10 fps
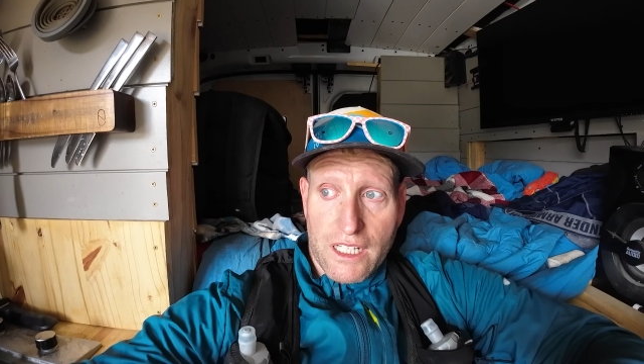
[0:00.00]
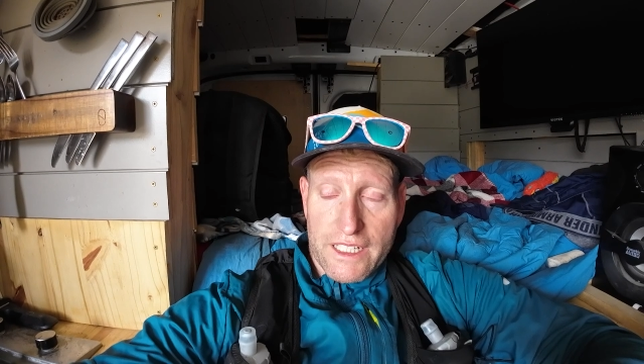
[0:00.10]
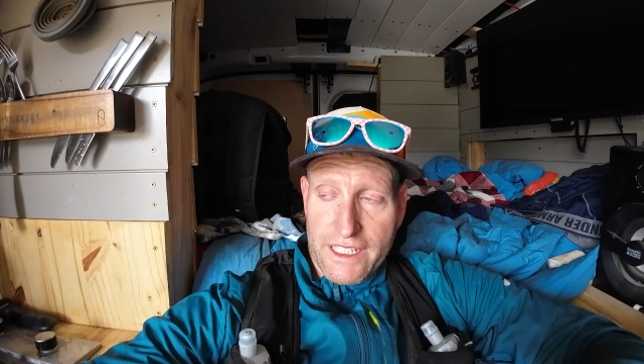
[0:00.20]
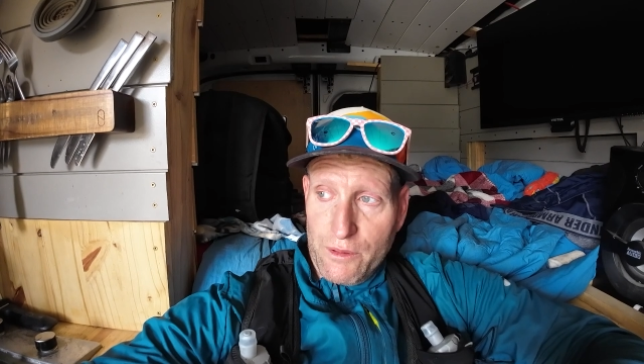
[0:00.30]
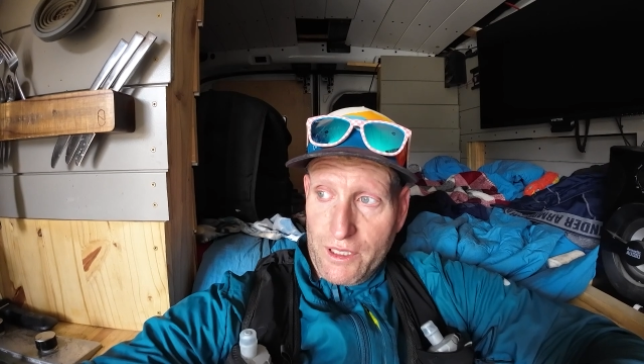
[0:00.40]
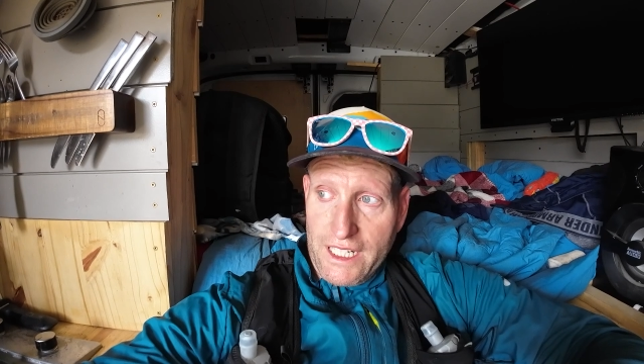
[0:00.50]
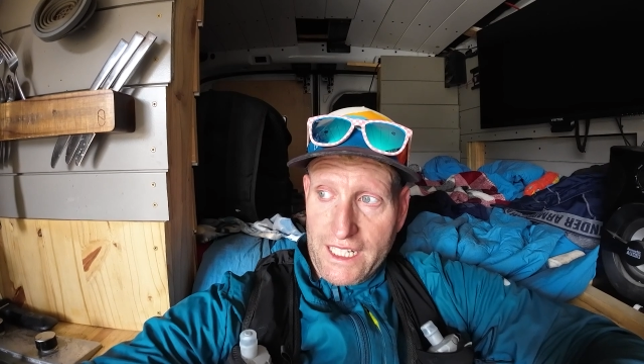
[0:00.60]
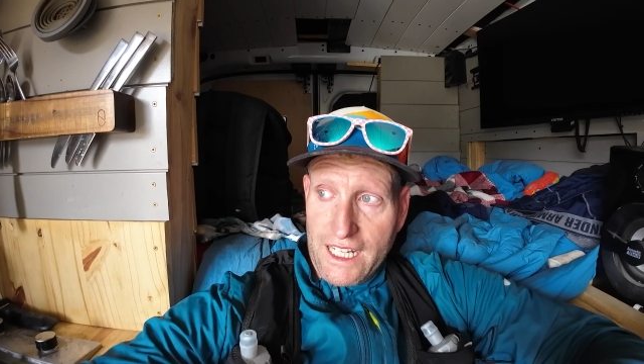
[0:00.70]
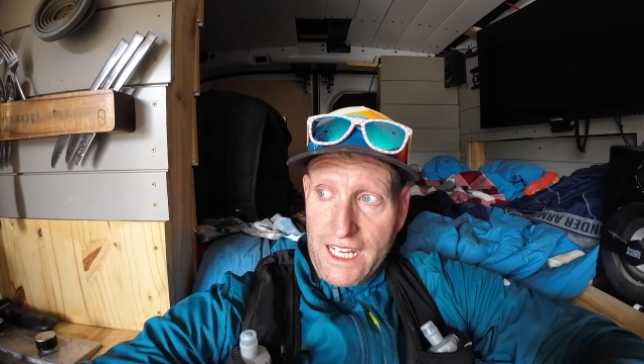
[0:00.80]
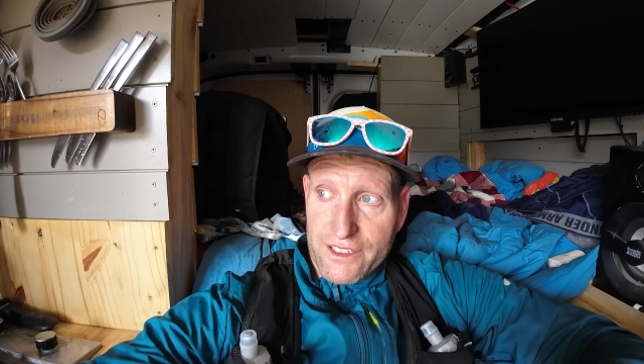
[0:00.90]
And then when I
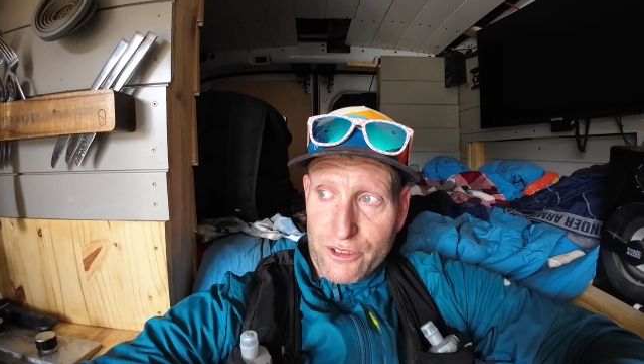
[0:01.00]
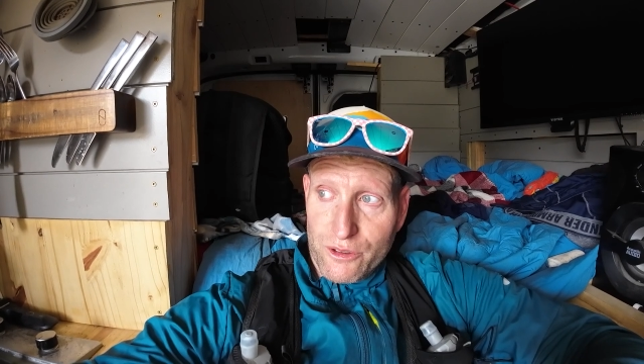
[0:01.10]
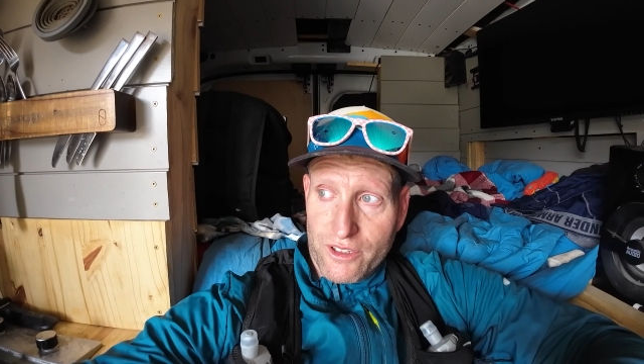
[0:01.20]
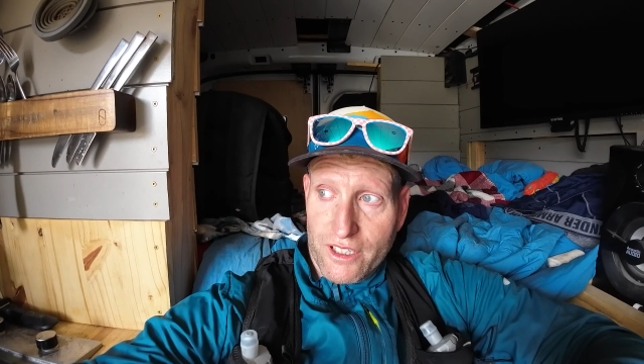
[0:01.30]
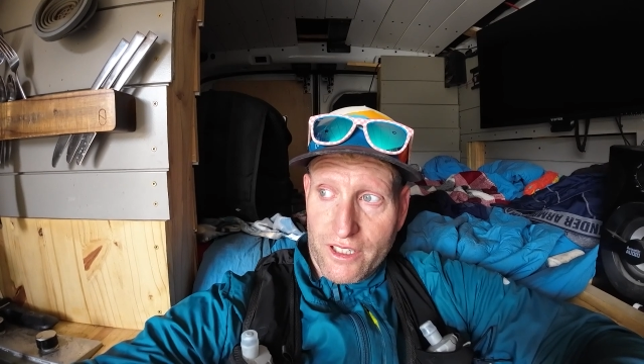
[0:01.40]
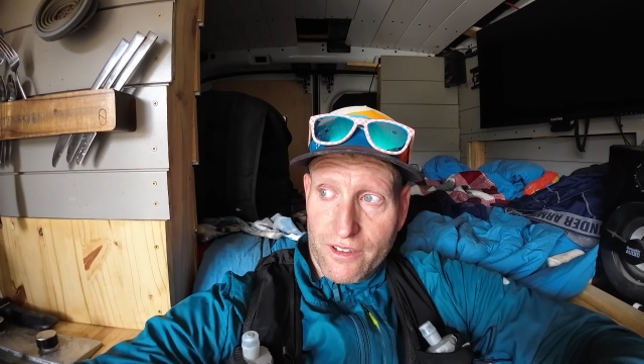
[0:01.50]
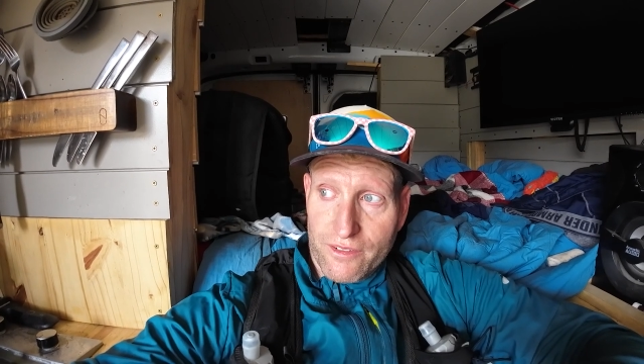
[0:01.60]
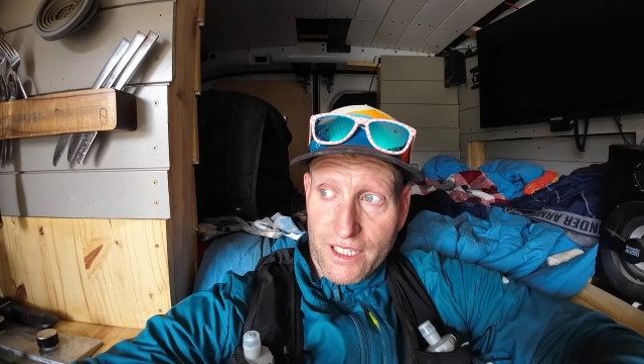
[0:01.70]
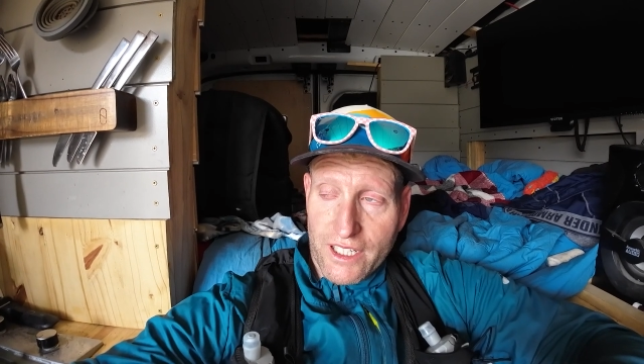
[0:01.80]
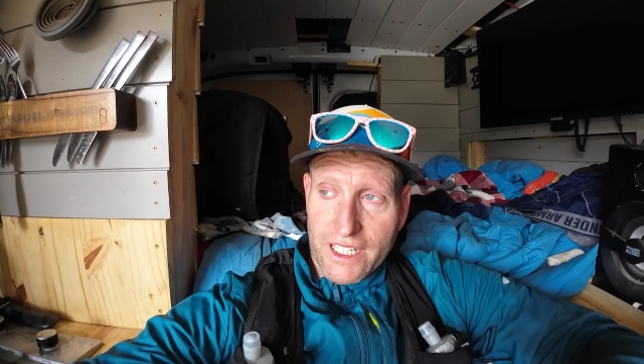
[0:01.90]
got to the
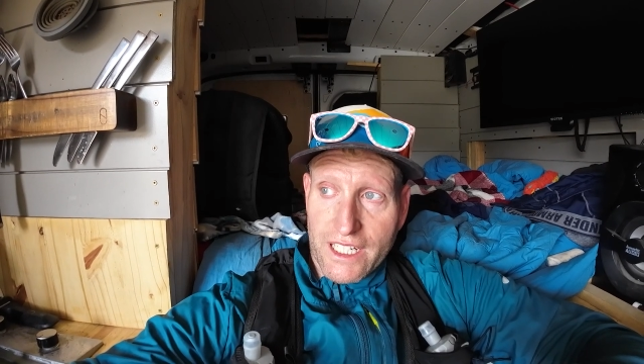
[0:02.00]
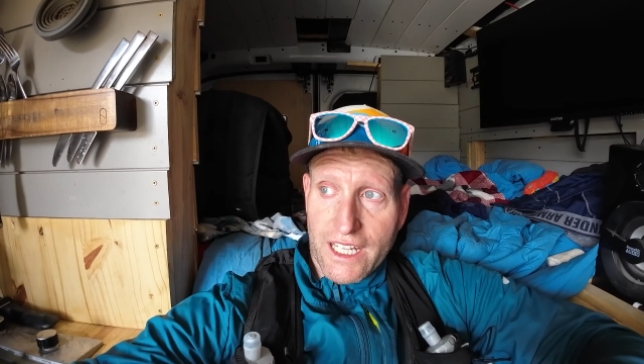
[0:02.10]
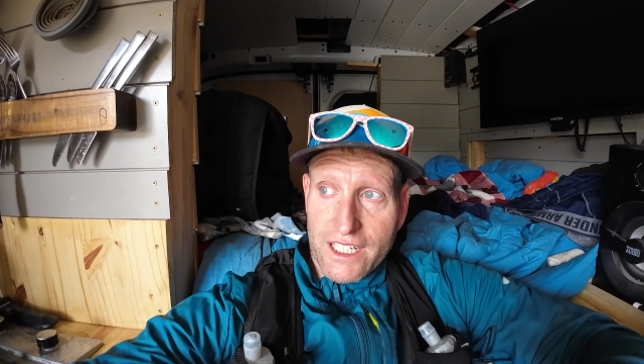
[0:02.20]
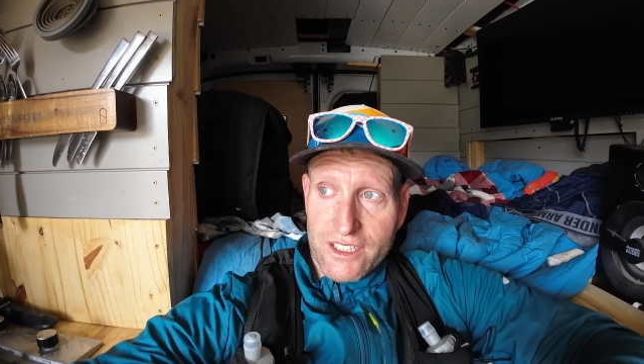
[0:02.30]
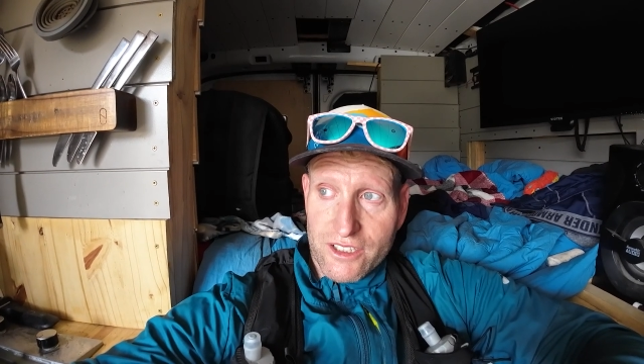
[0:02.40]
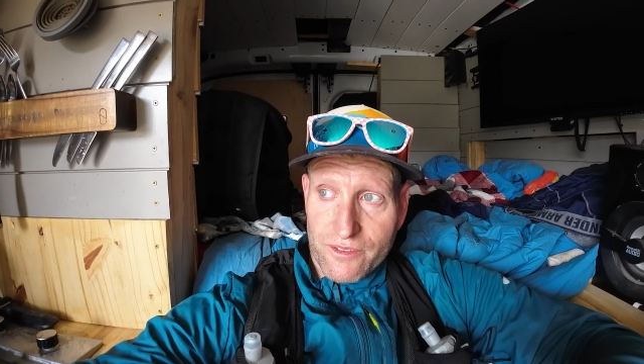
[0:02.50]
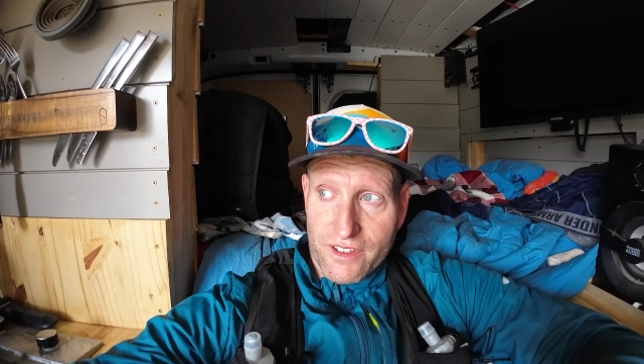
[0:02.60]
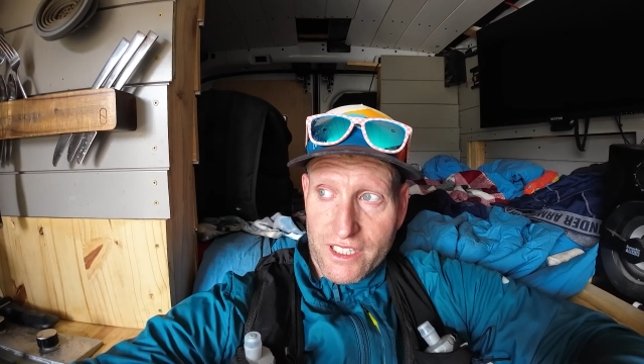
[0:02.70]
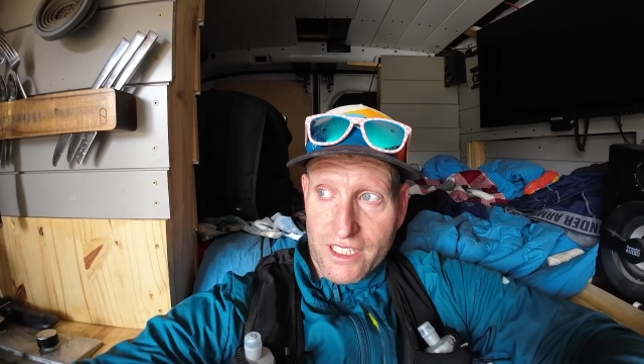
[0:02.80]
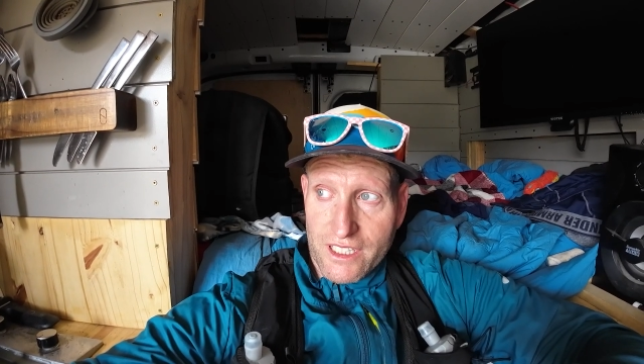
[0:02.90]
very edge of
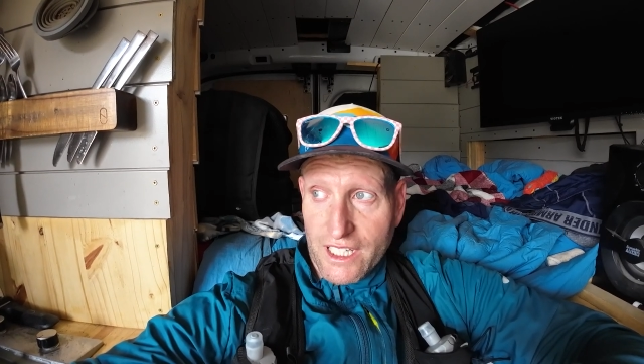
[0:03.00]
the